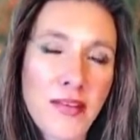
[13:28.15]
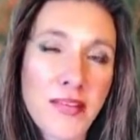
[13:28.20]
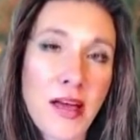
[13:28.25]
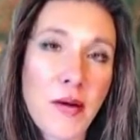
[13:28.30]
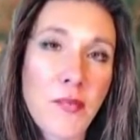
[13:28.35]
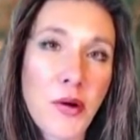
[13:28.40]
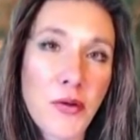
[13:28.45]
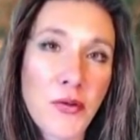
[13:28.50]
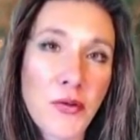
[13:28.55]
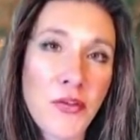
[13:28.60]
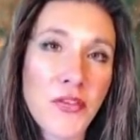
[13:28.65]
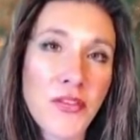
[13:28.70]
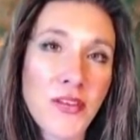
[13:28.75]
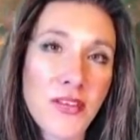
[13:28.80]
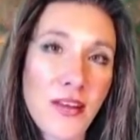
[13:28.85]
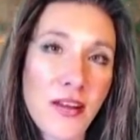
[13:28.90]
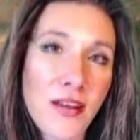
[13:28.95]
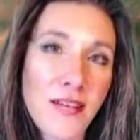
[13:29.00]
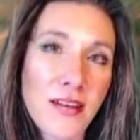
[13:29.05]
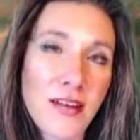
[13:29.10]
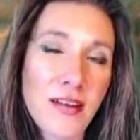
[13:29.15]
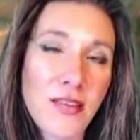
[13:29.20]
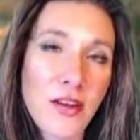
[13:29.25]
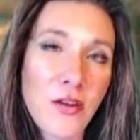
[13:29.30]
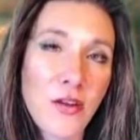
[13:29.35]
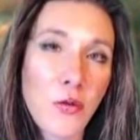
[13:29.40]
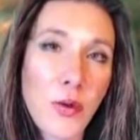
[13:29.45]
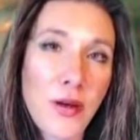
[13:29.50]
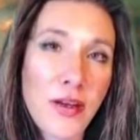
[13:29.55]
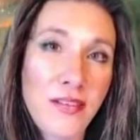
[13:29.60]
that person's ascendant in the
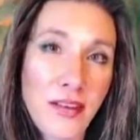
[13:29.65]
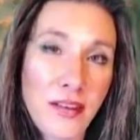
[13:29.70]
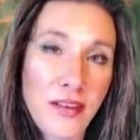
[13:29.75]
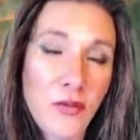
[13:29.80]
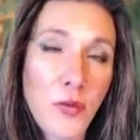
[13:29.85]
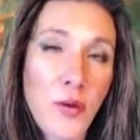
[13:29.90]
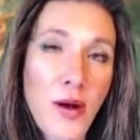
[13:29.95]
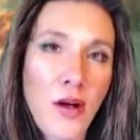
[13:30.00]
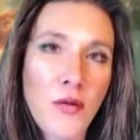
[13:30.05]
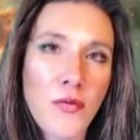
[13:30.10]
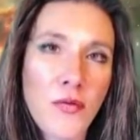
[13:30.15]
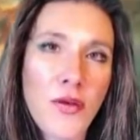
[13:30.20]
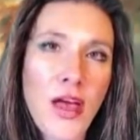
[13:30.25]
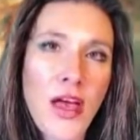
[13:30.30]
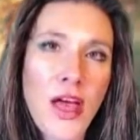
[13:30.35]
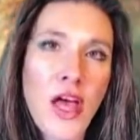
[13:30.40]
D12,